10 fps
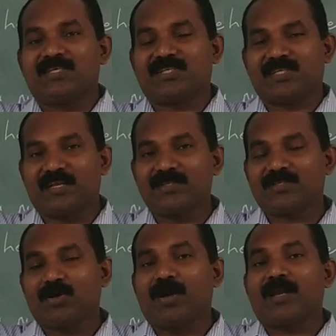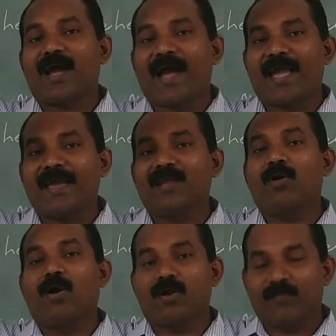shells or higher
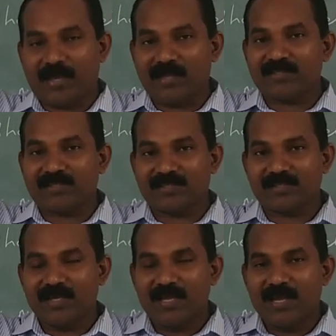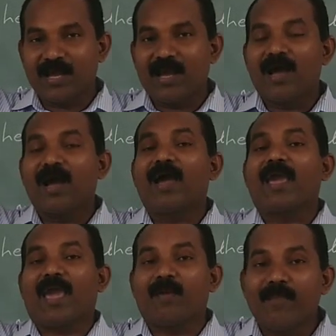orbits
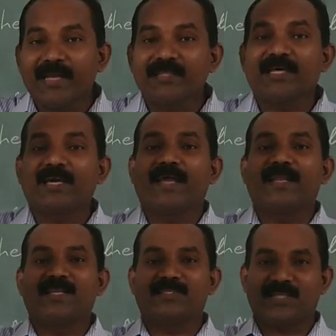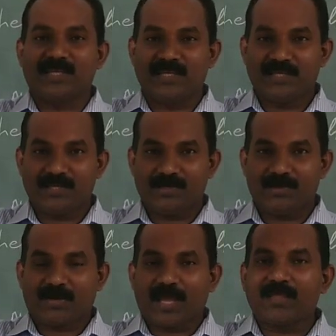emit the energy,
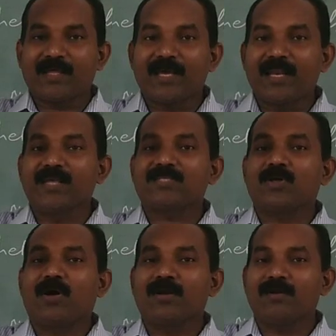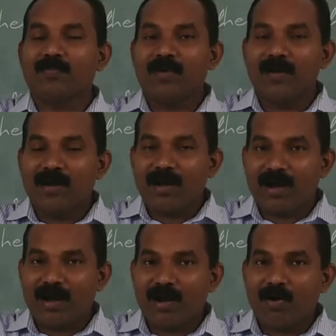okay, the electron
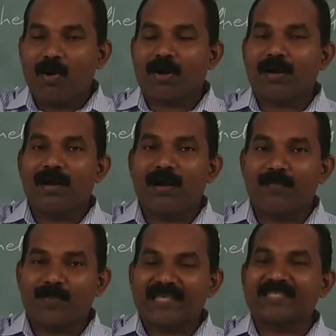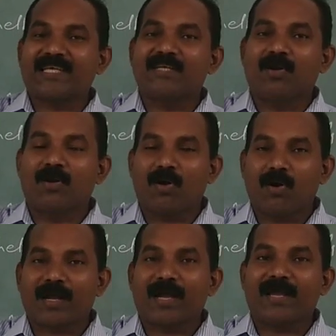present or
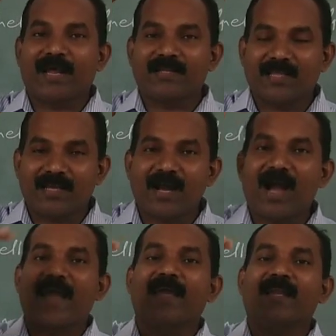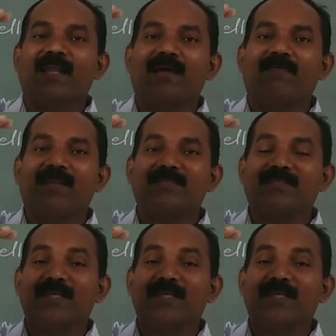occur at the higher levels